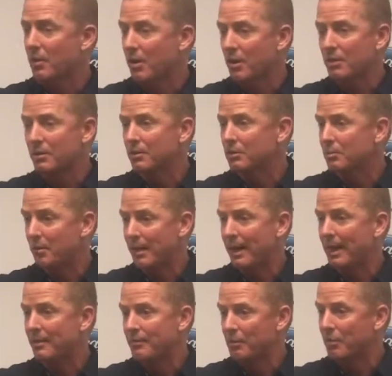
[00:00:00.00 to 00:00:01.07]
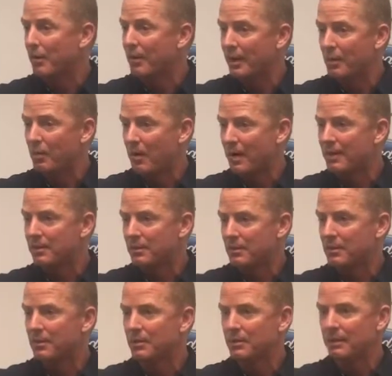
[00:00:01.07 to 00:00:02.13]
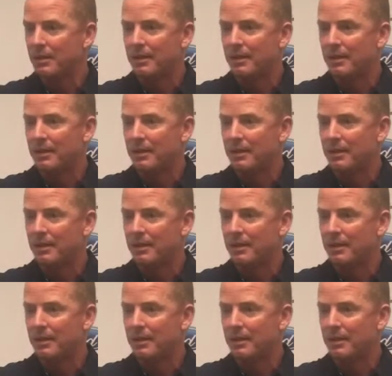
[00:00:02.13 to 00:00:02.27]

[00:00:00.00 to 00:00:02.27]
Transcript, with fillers: Cardinals' plan for what they wanted to do.